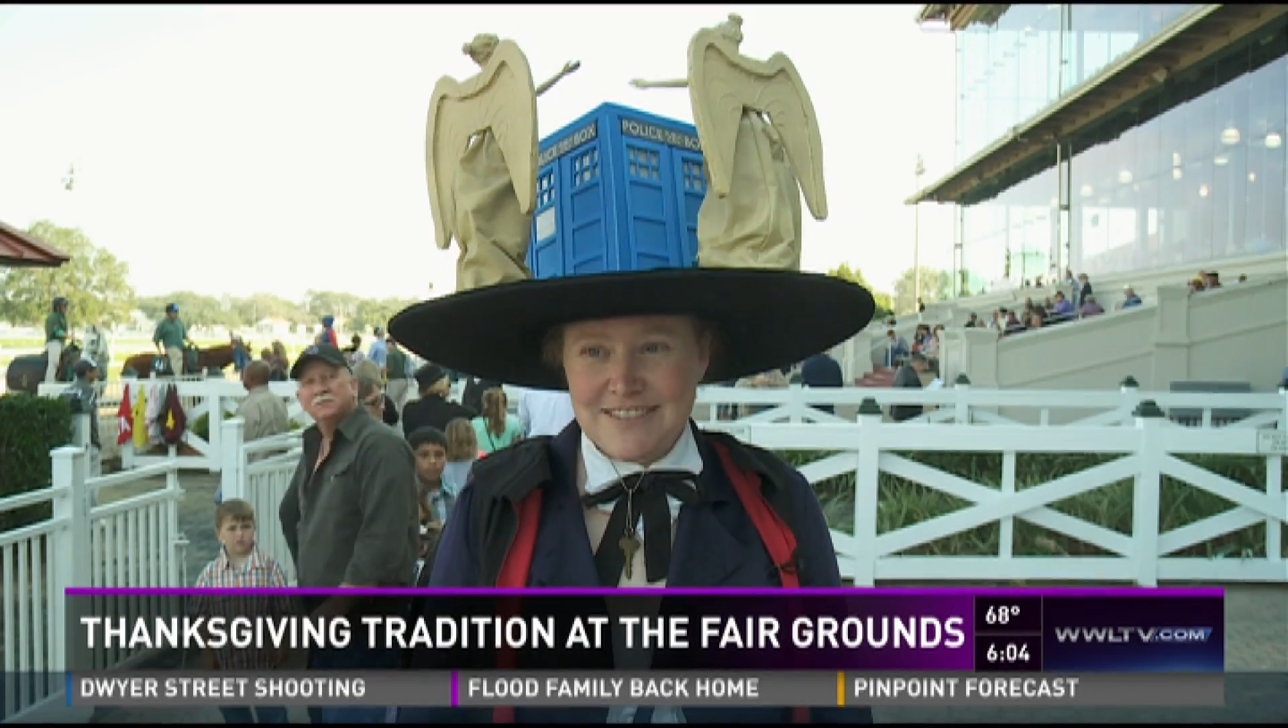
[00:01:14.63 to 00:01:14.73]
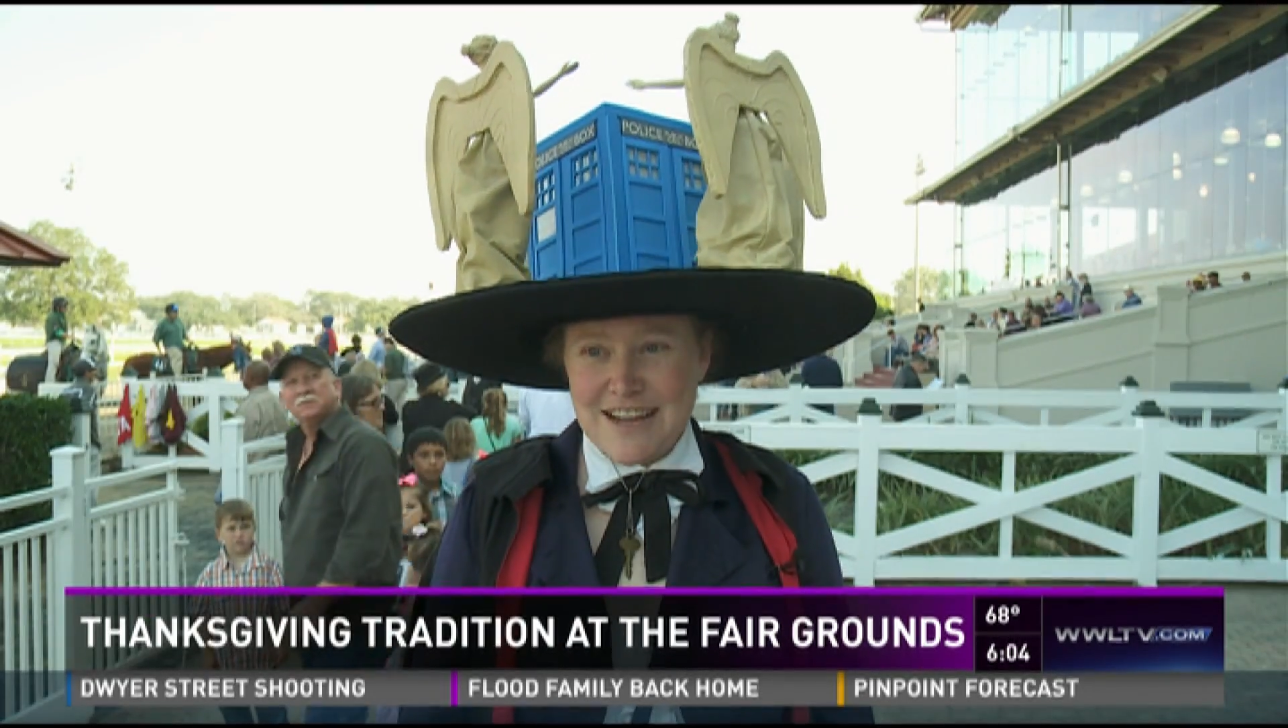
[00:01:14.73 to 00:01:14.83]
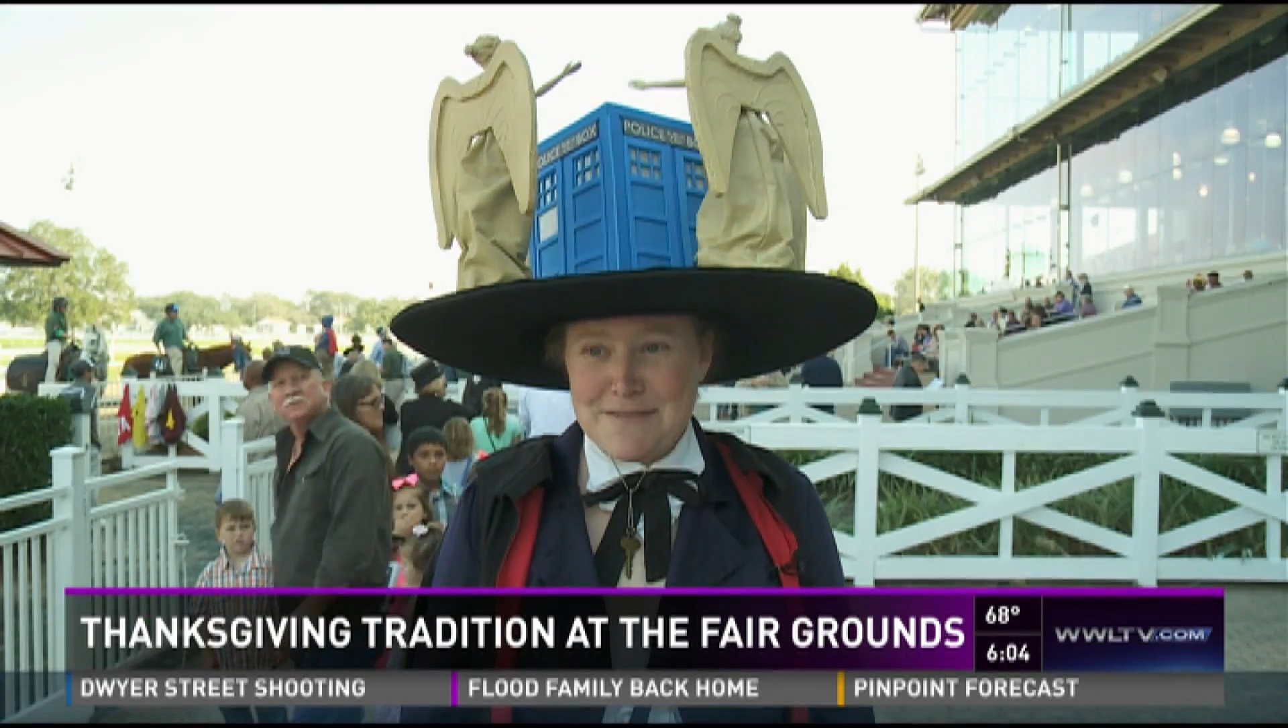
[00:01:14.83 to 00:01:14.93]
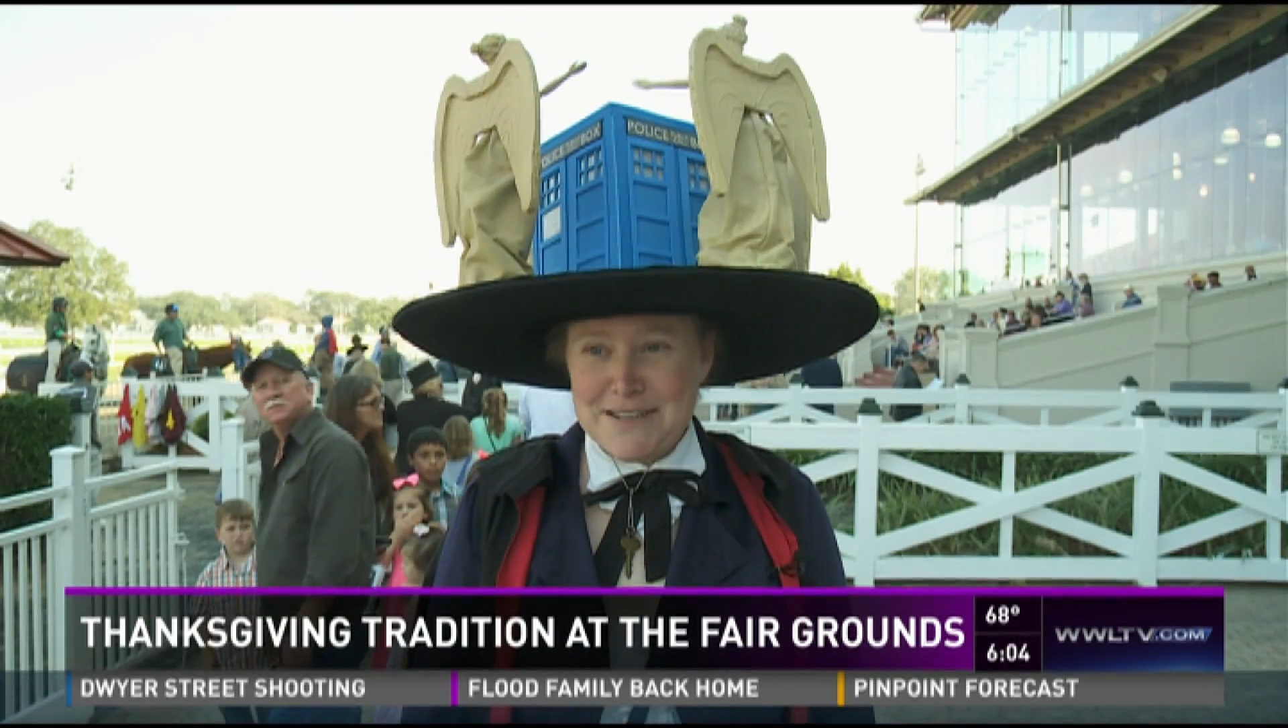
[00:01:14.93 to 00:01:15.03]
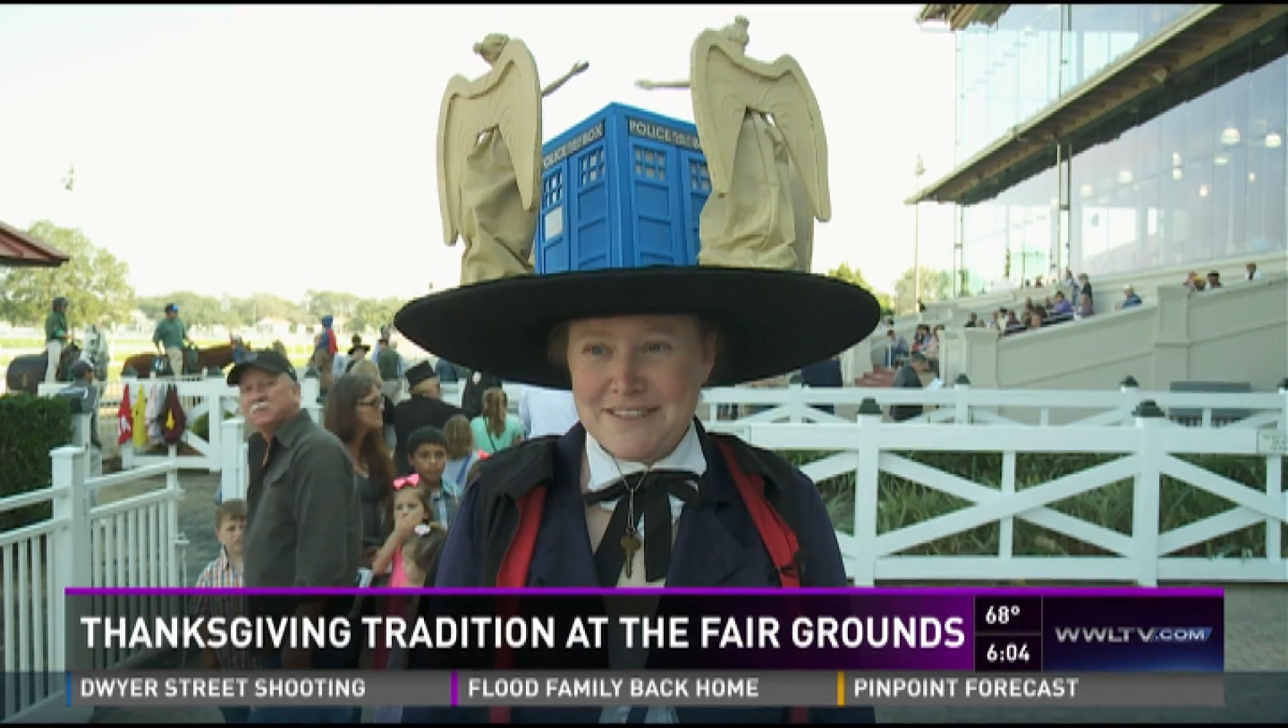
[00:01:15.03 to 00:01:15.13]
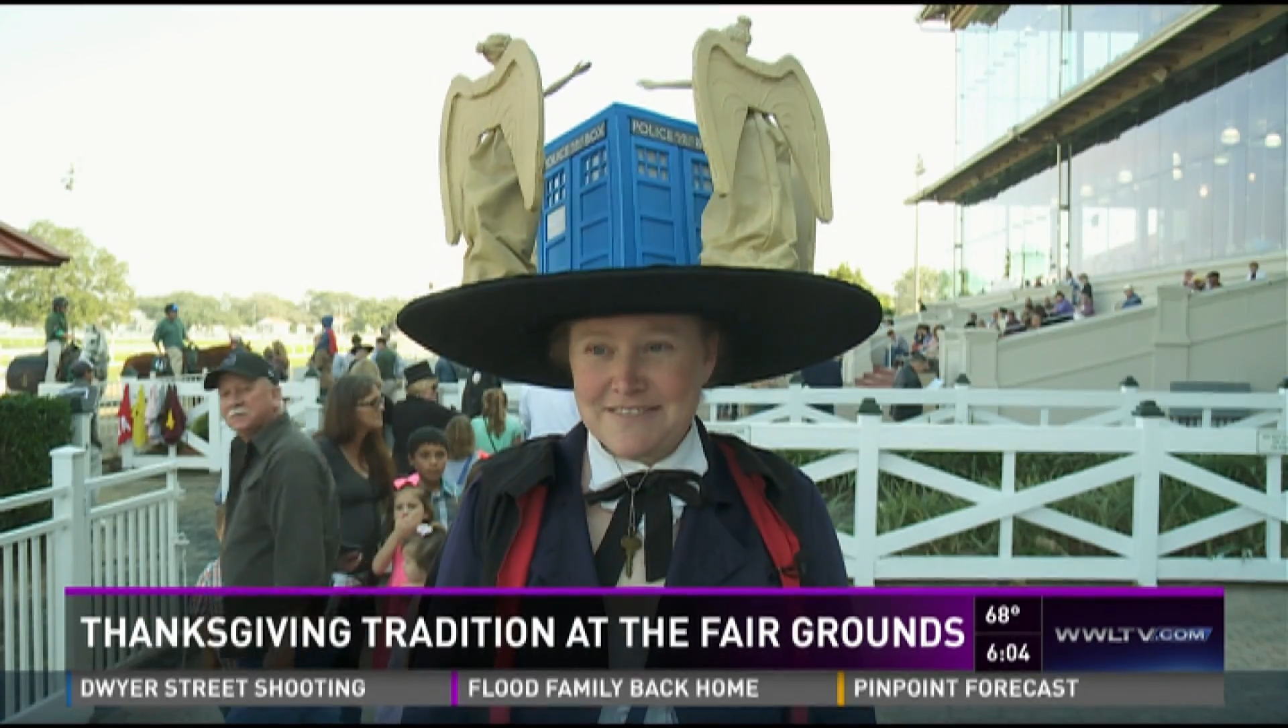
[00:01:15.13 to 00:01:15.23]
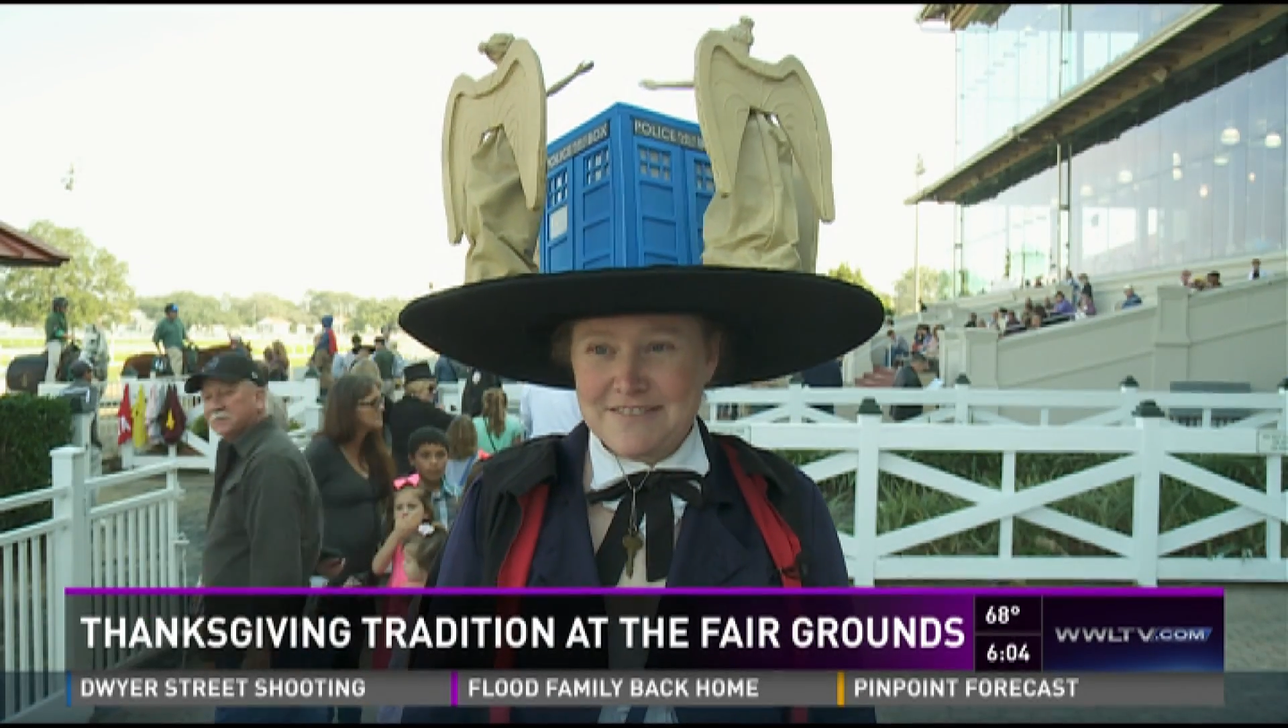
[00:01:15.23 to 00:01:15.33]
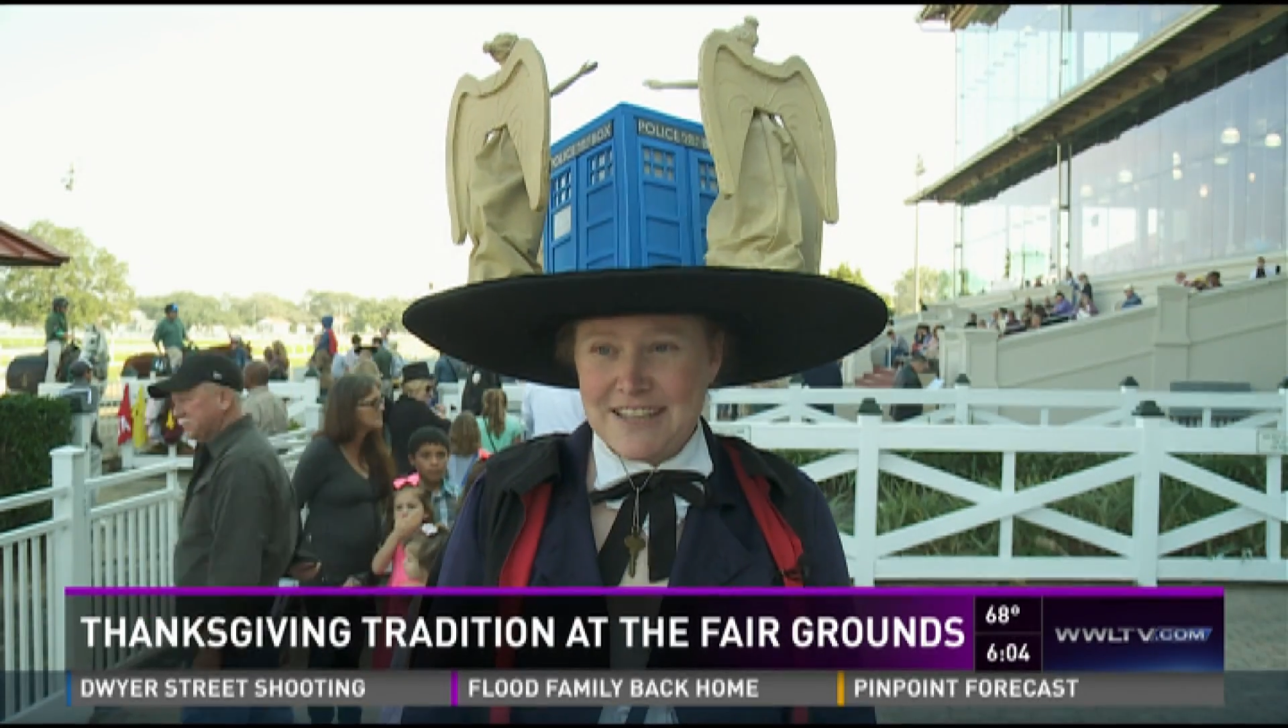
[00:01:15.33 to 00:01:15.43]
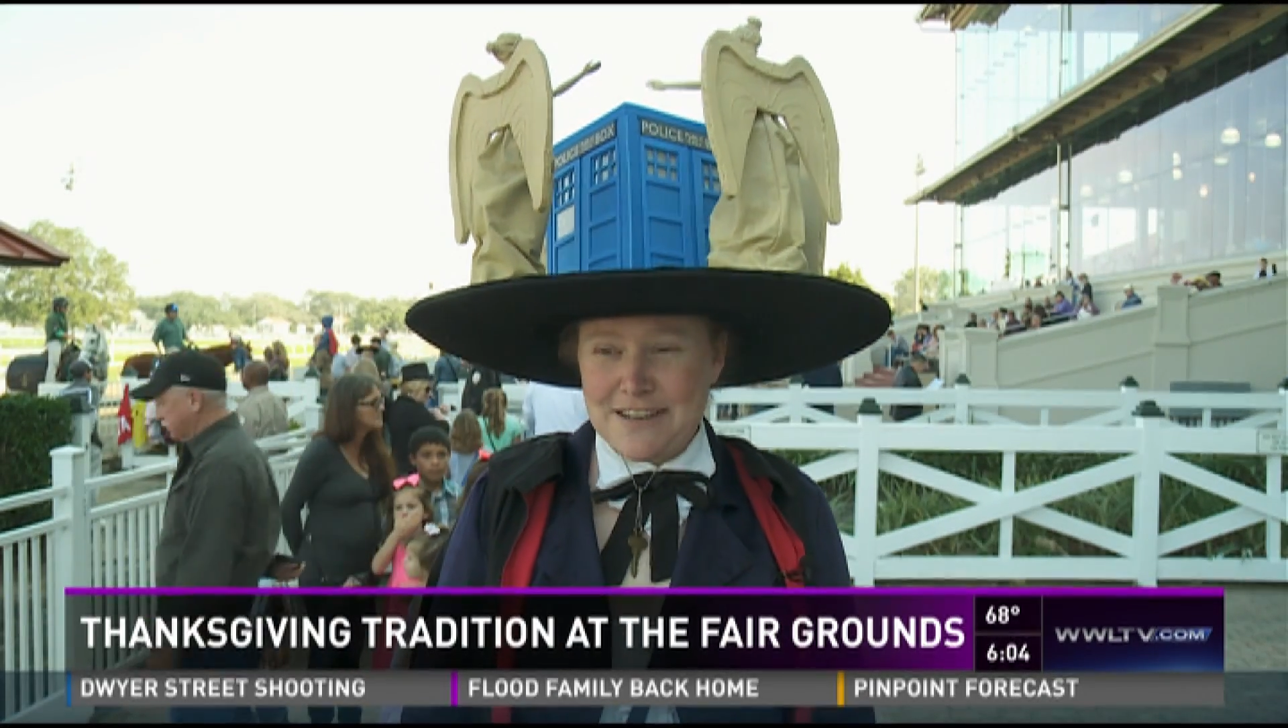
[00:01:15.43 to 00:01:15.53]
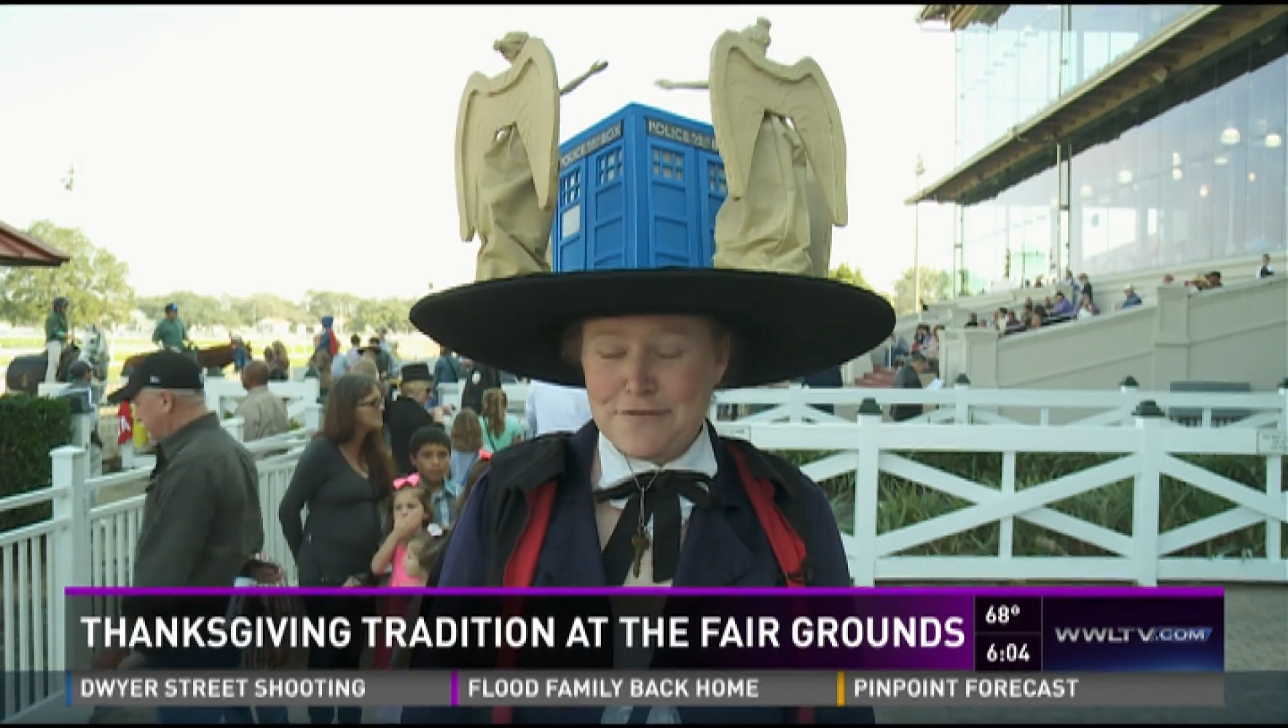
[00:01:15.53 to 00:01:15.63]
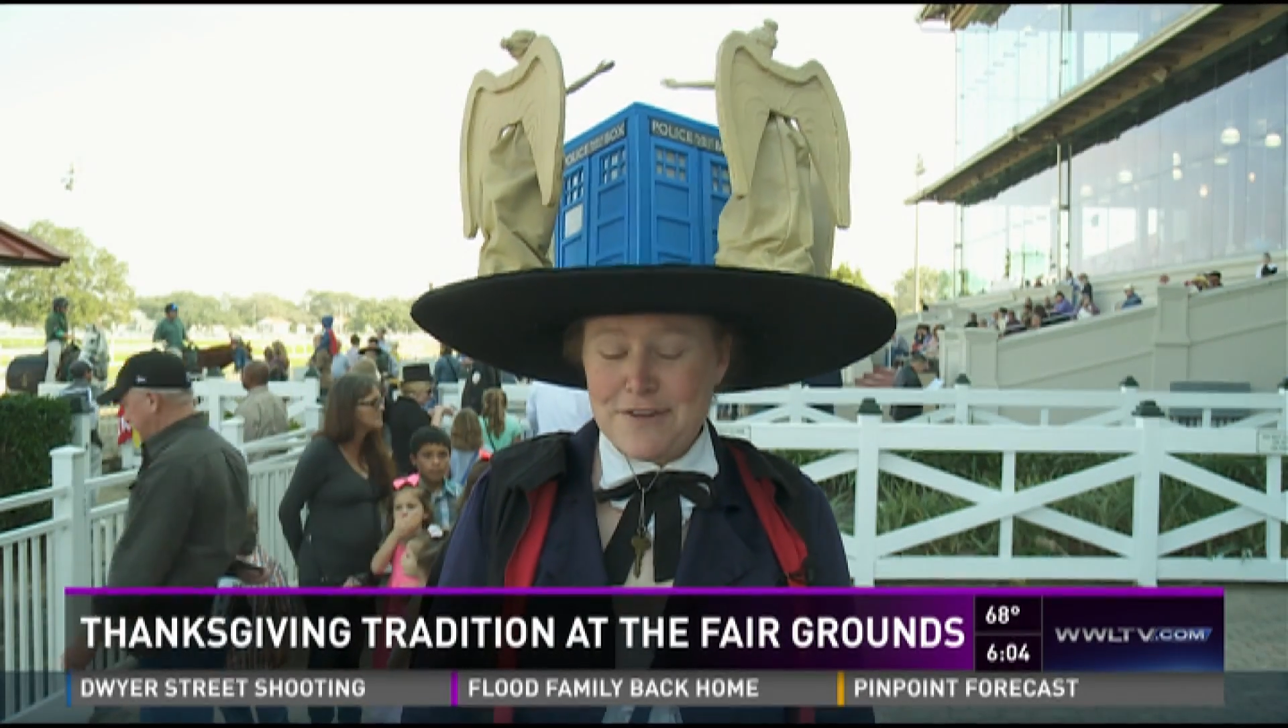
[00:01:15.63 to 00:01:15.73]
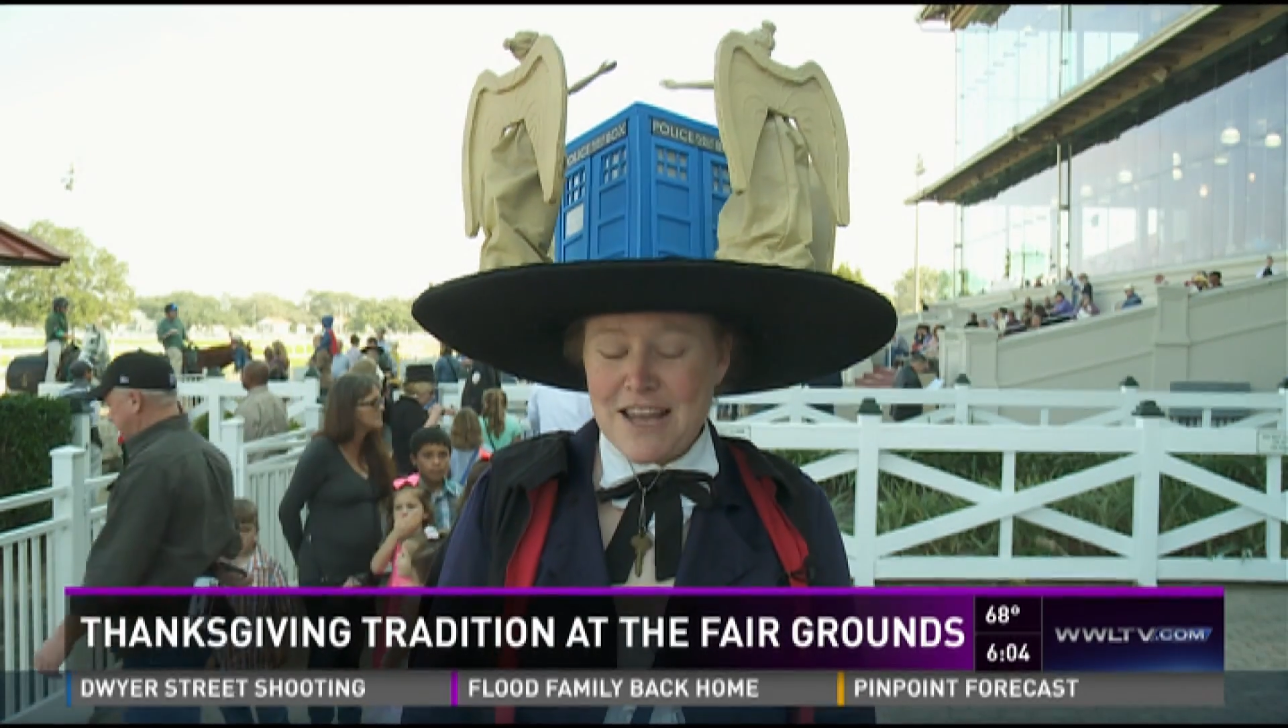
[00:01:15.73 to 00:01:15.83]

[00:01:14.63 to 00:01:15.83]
I mean, if,